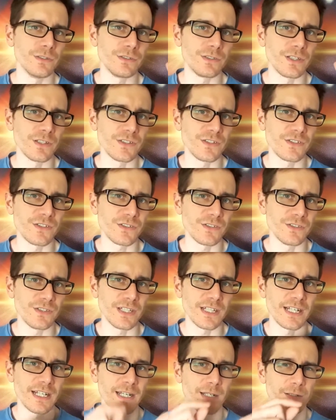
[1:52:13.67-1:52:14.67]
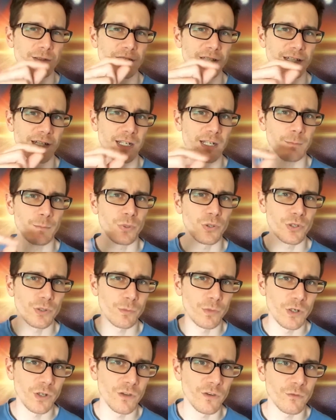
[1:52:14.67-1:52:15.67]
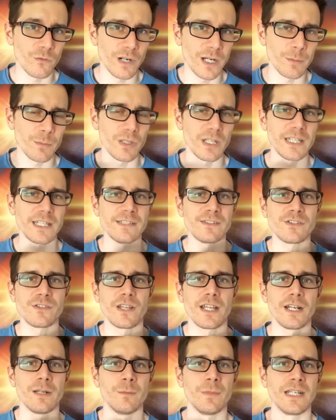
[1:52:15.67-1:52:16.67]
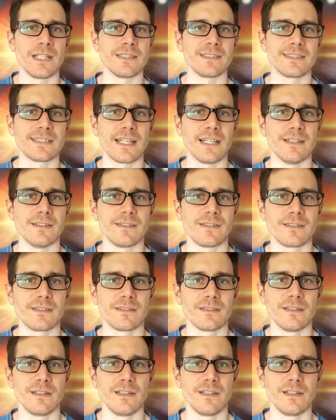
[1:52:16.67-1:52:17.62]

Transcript: did I put them all in the right place so that it makes sense?